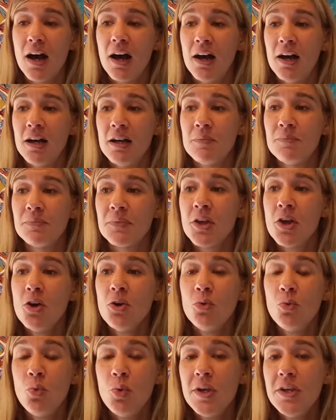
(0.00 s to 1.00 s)
Um,
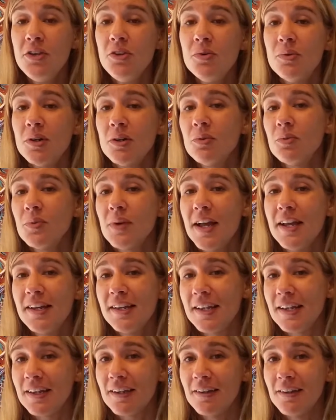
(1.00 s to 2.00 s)
when you are
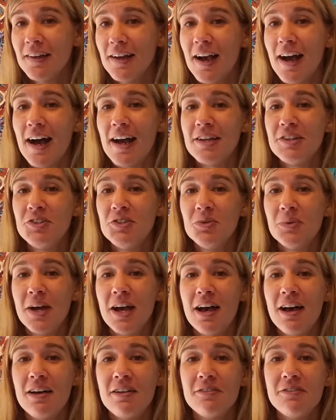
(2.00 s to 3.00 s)
ready, I do
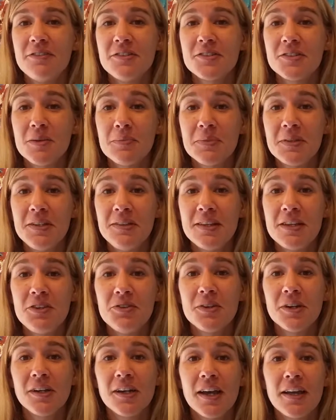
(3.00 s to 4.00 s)
have something
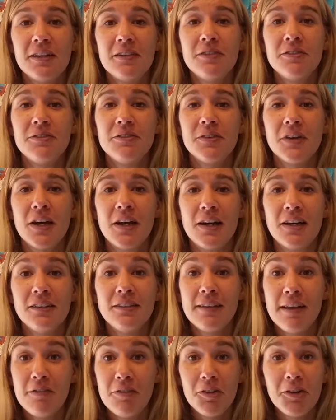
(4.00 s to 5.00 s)
that you can kind of uh,
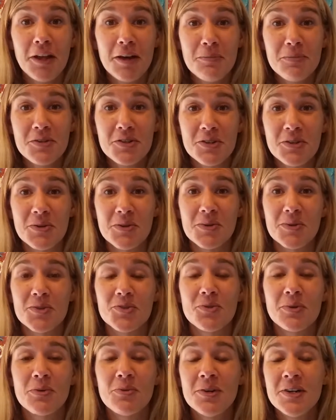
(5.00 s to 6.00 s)
level up to.
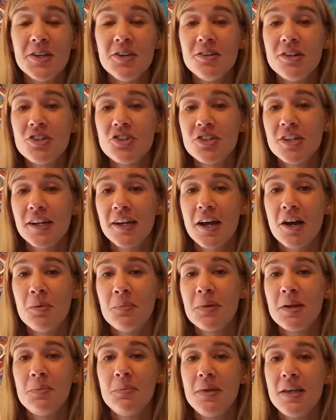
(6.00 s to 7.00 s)
So I want you to check
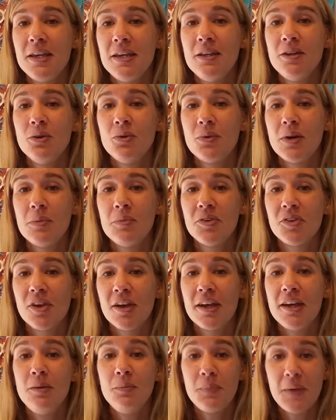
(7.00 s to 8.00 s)
out my main
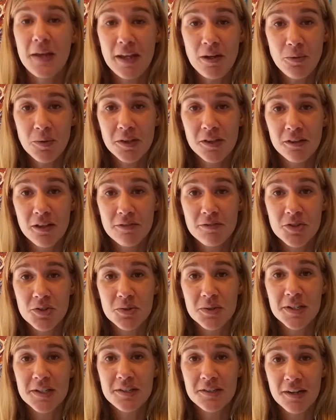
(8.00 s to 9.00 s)
website, paint with
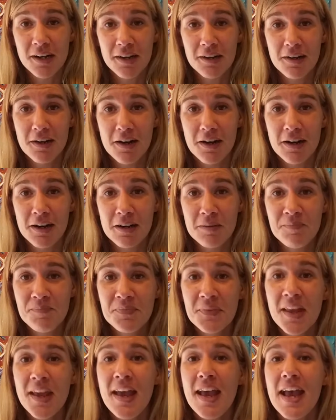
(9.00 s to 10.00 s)
lovejoy dot
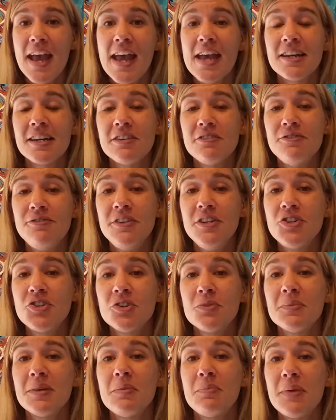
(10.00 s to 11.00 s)
com, and I
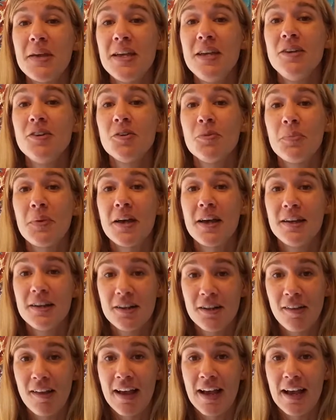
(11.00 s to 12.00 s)
feature my Paint Your
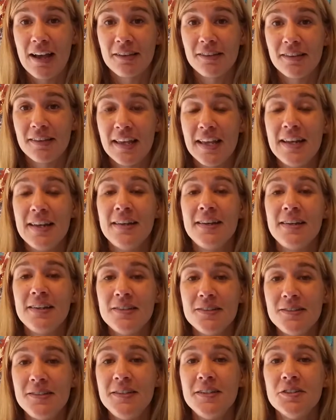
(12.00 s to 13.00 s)
Pet class, and it
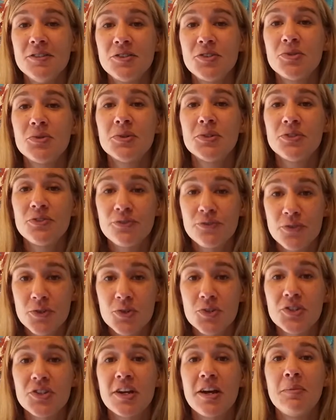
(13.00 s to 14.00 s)
is geared towards
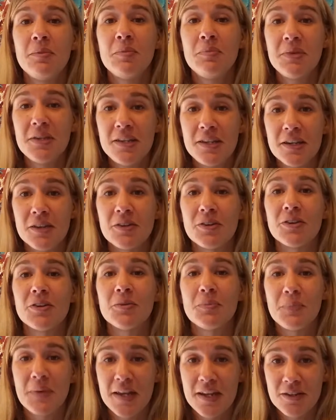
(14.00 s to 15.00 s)
first-time and
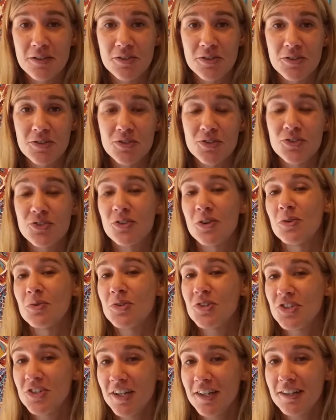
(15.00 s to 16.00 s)
beginner painters.
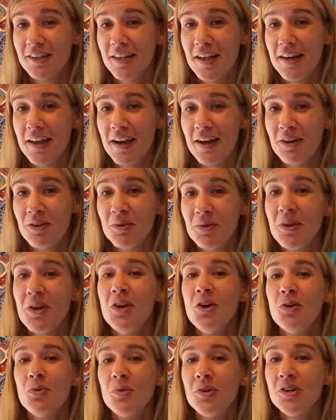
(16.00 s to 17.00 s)
So check that out
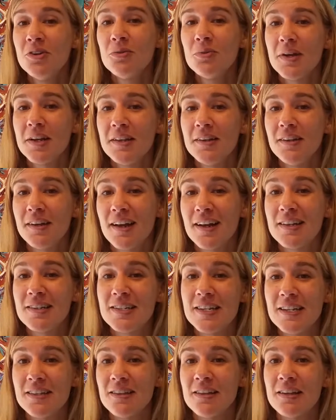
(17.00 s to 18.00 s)
when you're ready to kind of
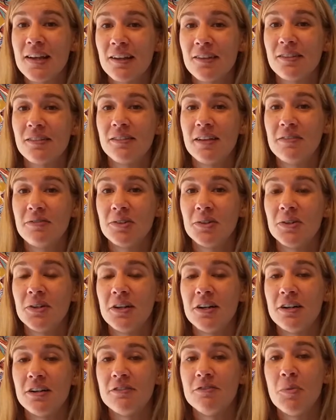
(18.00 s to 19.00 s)
take the next
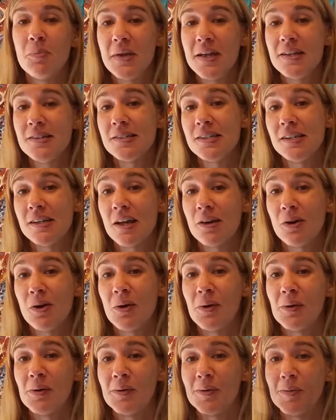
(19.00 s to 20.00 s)
level of painting at
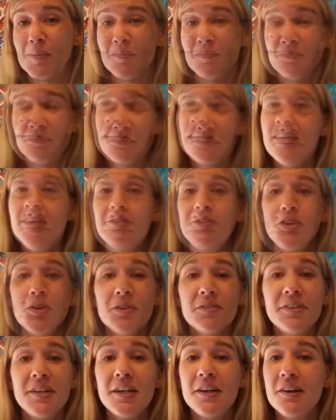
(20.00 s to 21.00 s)
home. If
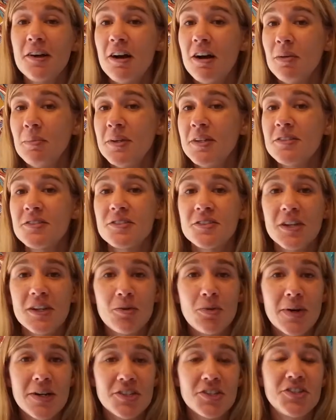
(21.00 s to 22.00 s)
you have any comments,
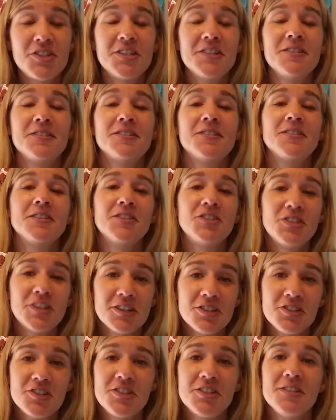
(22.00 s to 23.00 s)
questions,
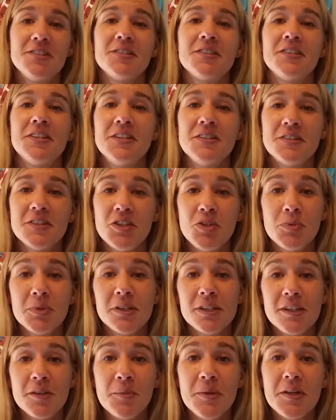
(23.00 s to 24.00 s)
suggestions, things that you
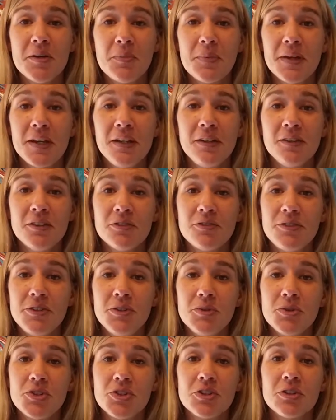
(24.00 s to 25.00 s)
would like me to paint in the
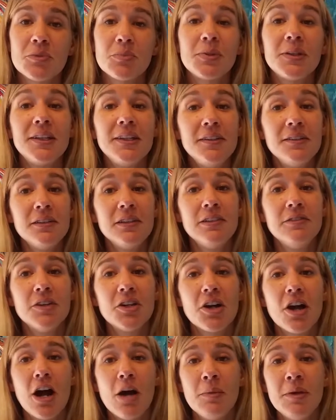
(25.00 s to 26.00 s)
future, please leave
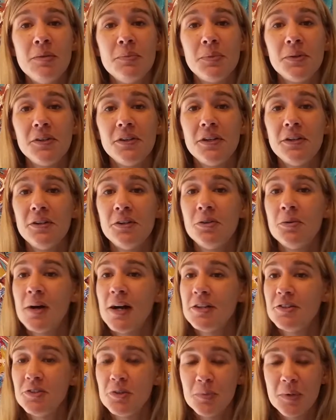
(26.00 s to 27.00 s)
a comment
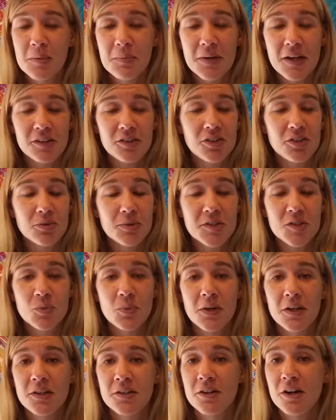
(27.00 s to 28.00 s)
below. I do my best to
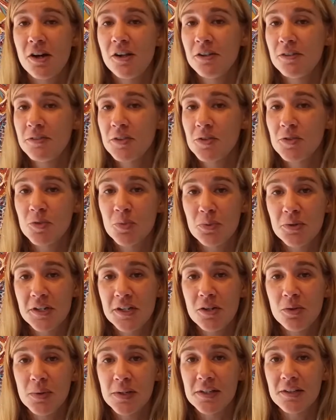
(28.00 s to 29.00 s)
respond to all of those
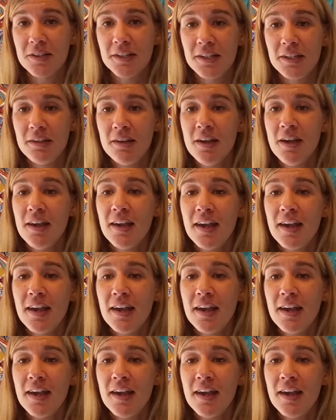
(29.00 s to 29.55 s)
pretty quickly.